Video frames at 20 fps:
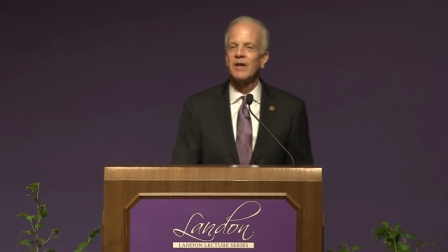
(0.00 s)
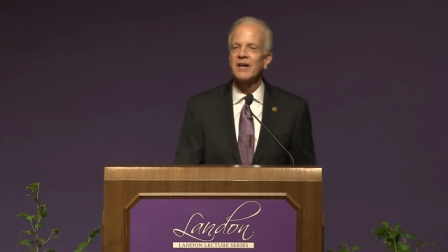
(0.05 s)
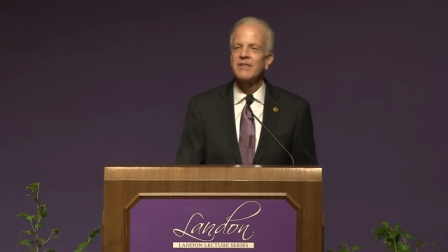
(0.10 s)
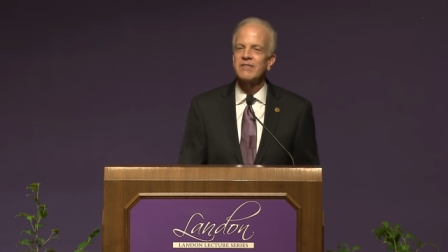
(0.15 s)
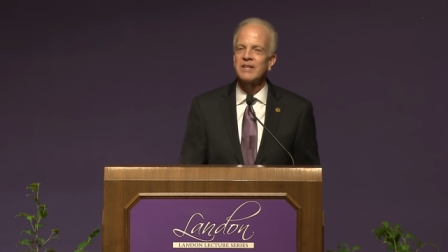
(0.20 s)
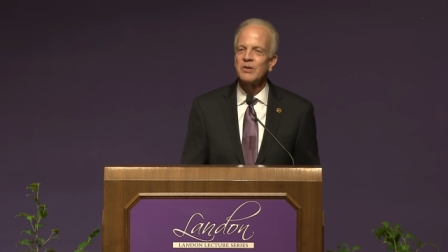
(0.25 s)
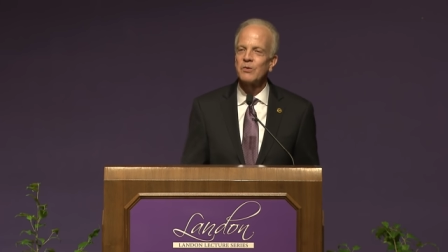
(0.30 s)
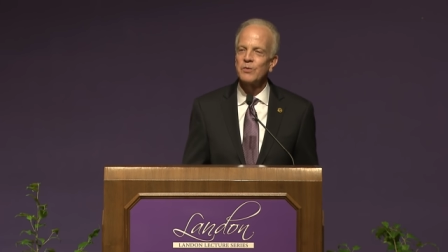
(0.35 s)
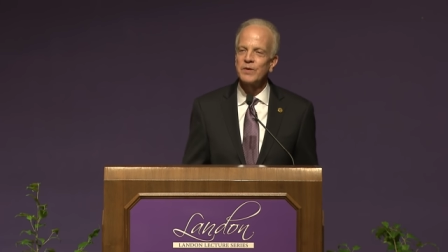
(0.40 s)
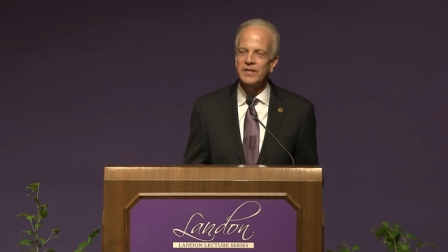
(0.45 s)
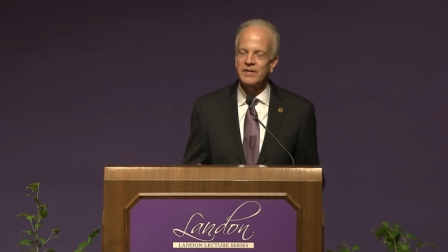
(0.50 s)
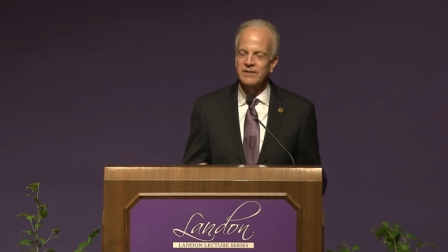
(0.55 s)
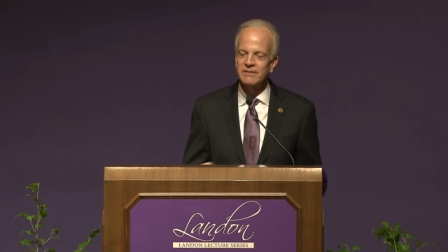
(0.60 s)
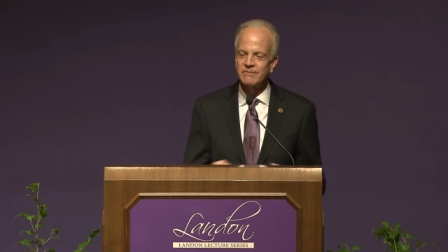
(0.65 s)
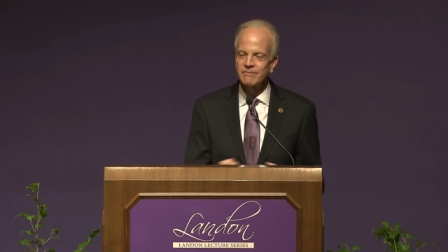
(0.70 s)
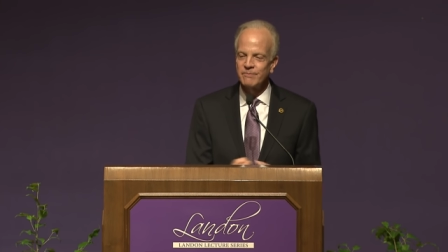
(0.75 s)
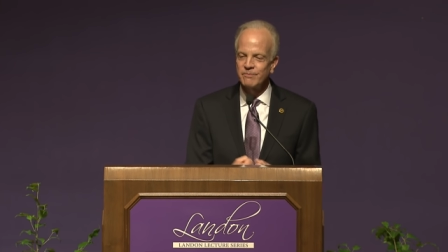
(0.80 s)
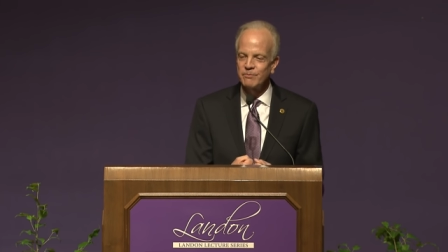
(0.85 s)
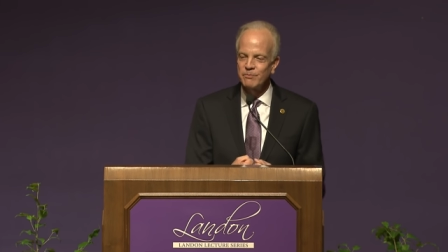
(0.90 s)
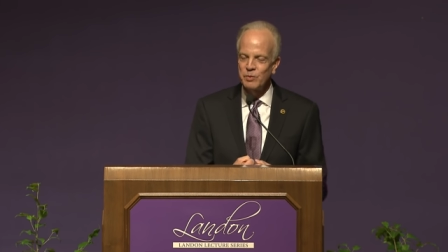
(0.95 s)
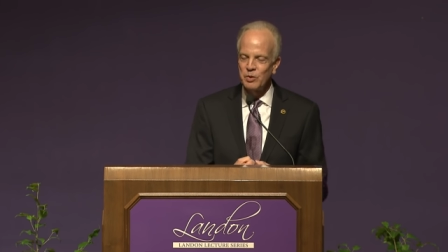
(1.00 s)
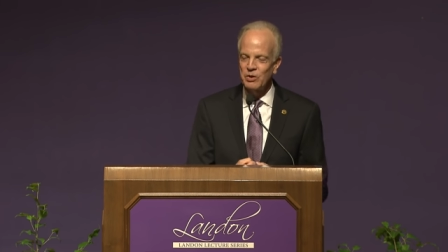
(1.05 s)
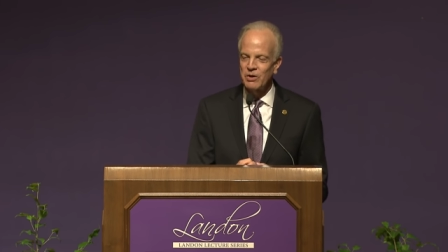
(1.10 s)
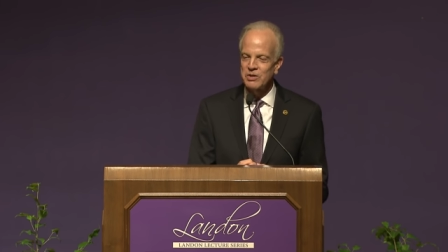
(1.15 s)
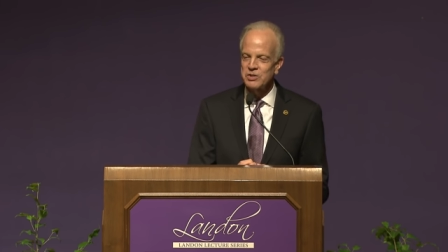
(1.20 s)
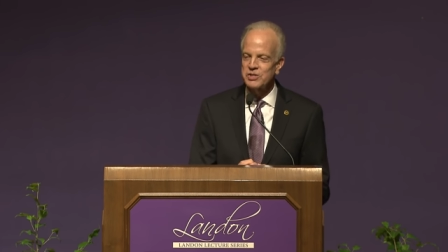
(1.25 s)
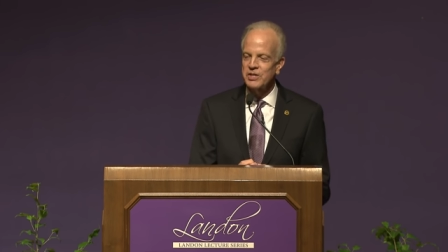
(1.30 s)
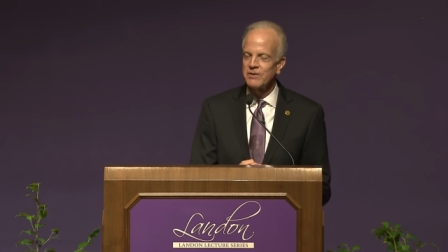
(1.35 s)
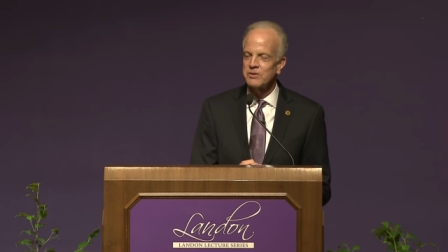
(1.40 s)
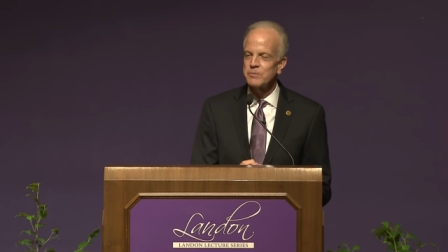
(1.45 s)
I think we can pull
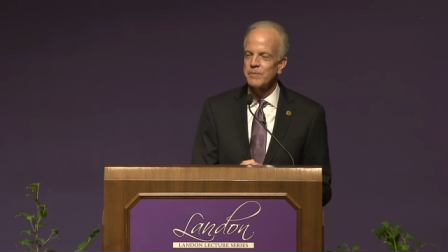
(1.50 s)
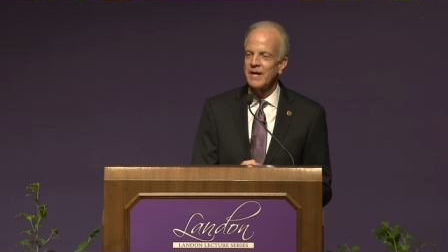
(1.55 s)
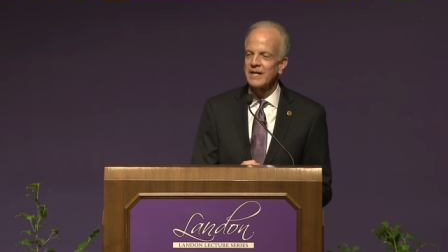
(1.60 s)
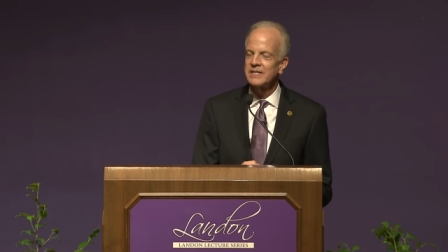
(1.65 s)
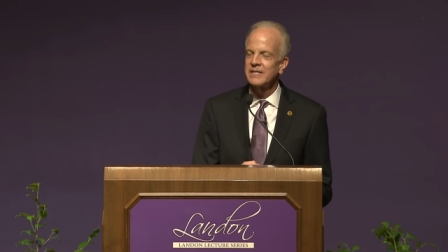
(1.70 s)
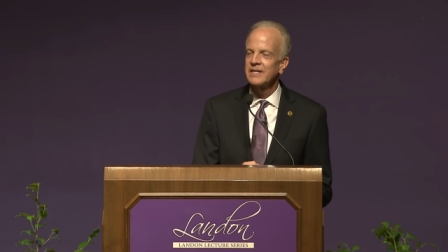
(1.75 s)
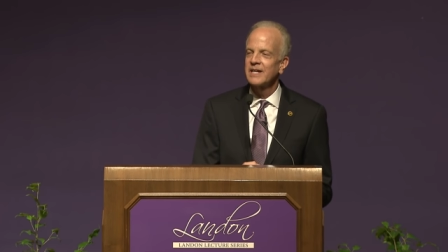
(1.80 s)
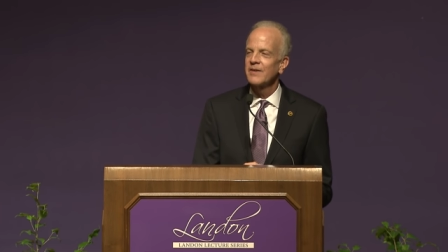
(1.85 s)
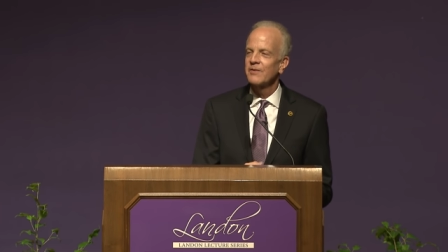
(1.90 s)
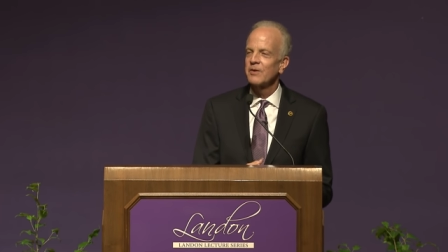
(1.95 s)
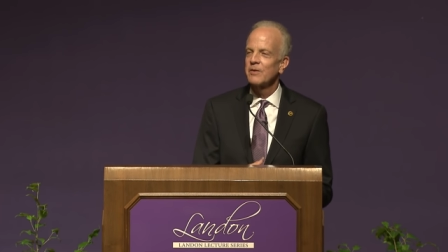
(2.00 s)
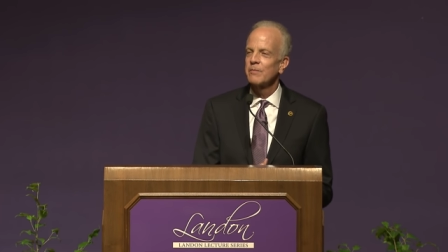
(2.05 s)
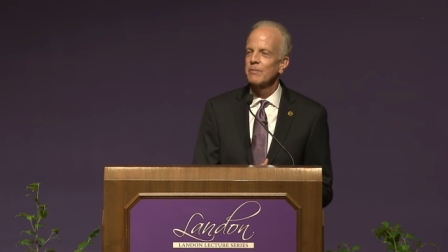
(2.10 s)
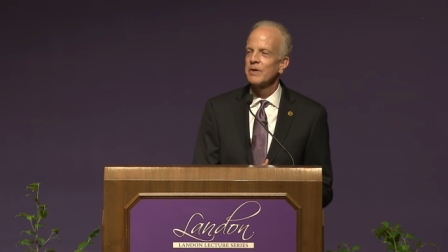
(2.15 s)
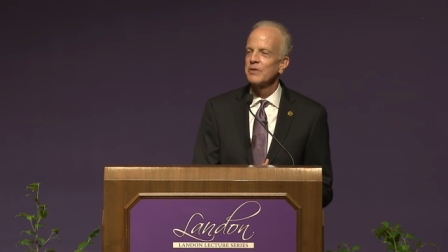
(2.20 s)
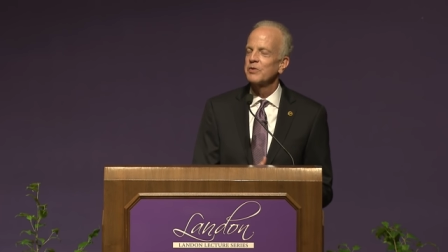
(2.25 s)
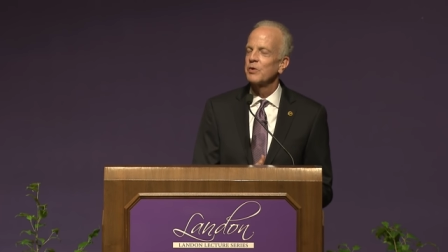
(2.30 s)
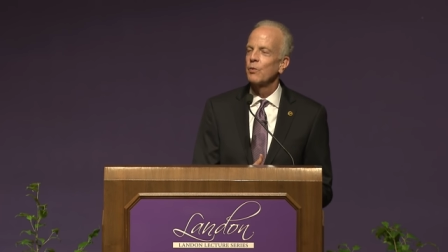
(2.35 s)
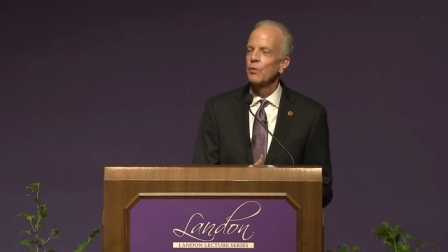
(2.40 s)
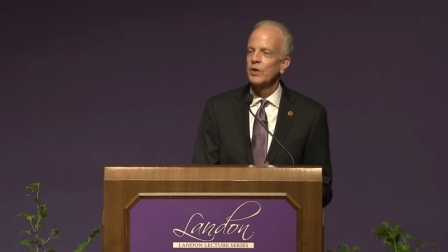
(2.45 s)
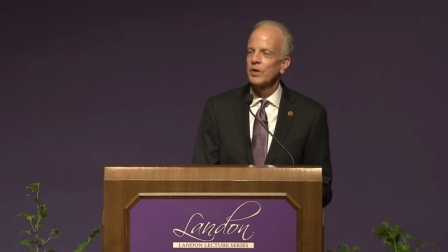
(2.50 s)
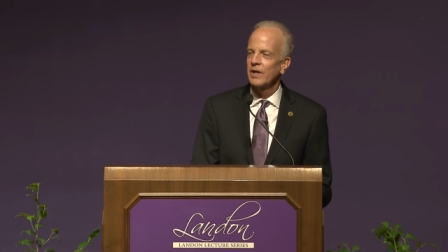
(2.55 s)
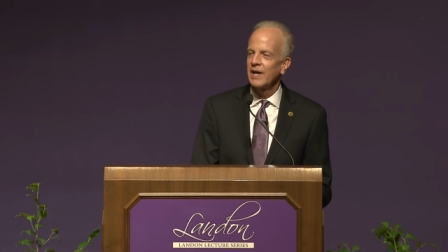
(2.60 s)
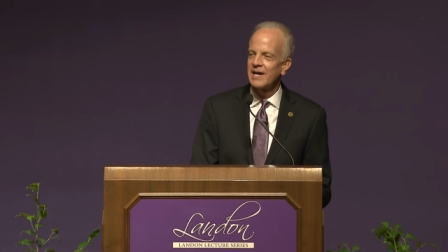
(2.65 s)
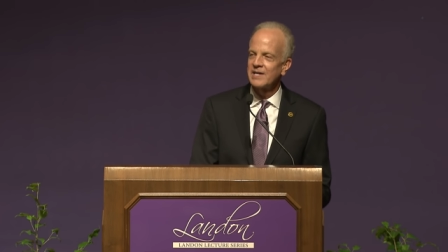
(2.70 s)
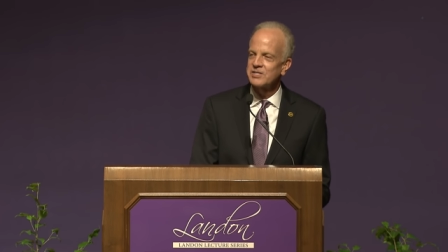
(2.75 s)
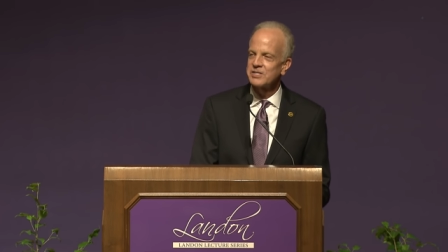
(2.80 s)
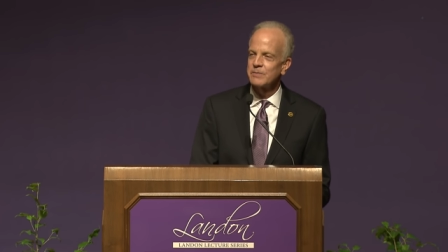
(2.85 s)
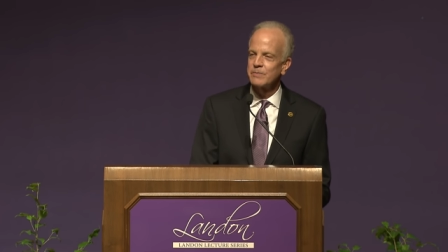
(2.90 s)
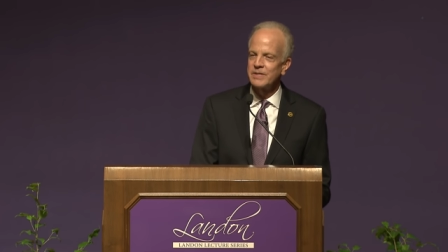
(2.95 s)
ourselves back together, but the will
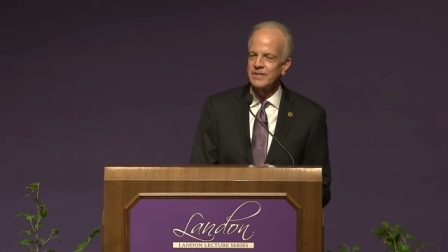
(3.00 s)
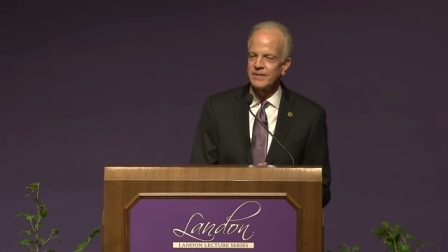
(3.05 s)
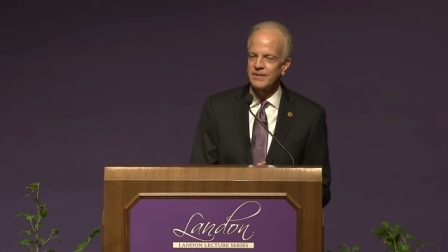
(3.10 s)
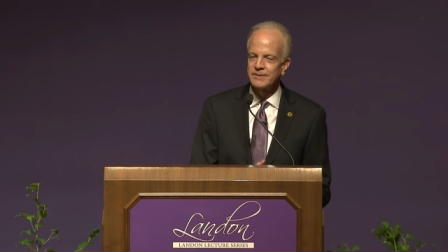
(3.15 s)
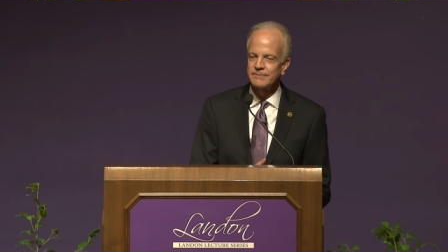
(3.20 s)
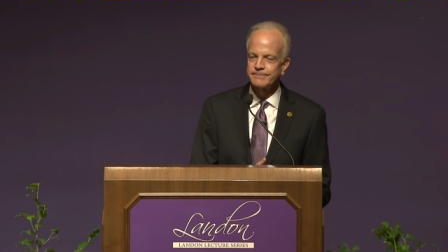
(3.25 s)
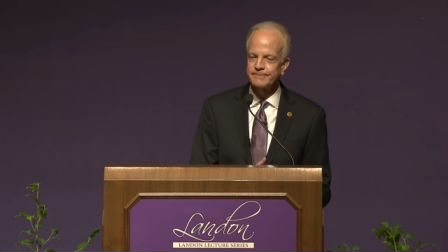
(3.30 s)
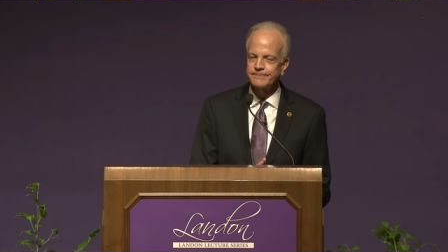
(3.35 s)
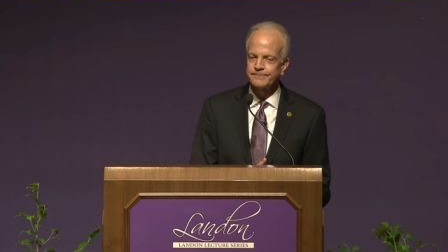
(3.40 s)
has to be there.